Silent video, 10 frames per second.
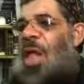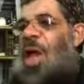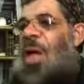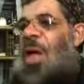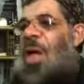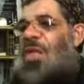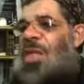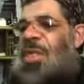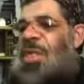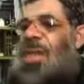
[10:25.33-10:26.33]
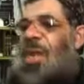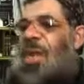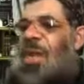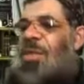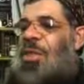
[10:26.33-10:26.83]
And by seeing the
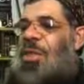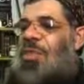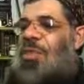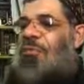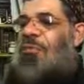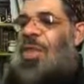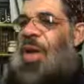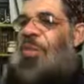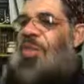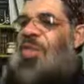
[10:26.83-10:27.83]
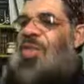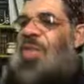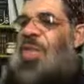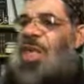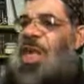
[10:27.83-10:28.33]
greatness of some of his
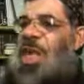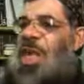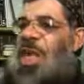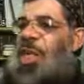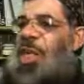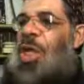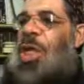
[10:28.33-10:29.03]
creation,